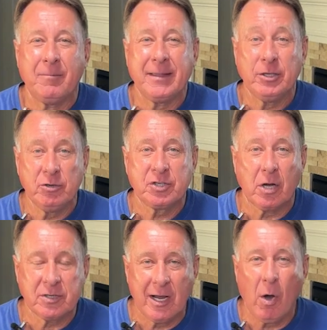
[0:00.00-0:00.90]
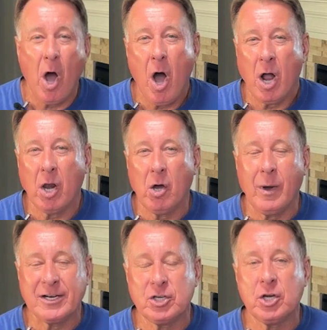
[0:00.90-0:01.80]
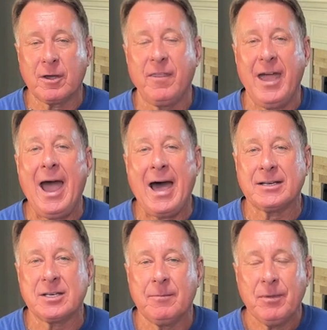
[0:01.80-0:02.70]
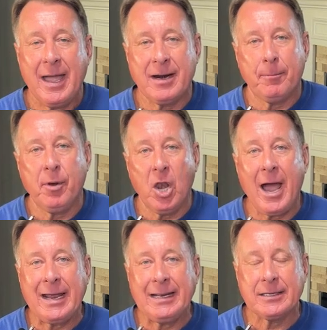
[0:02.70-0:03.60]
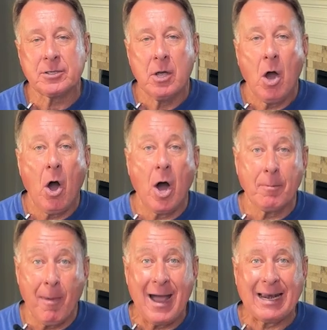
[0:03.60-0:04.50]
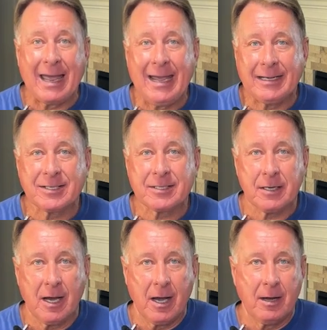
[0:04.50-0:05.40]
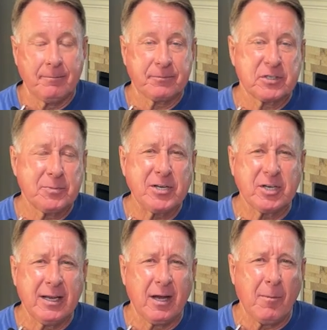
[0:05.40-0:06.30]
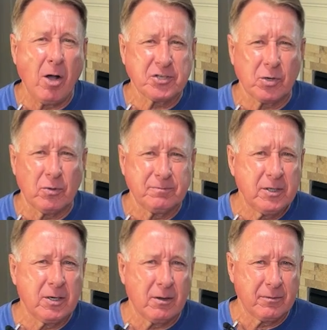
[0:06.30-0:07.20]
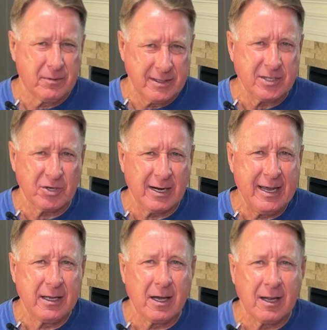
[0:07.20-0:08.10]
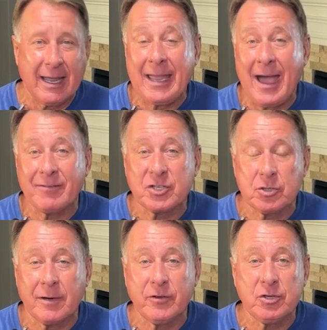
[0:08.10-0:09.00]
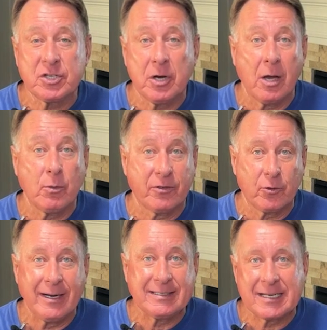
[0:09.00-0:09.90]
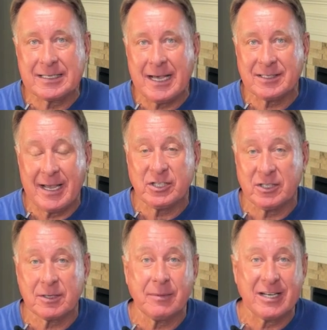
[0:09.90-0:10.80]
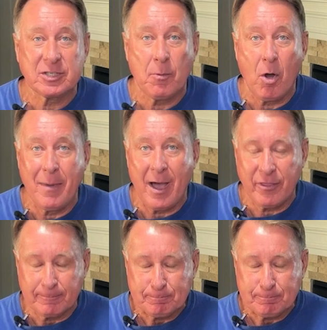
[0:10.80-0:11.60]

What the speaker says: used on Dale Hollow. I took that and applied it on my lakes, especially also, you know, the desert lake, Lake Havasu, I've used it on with great success, catching some nice smallmouth.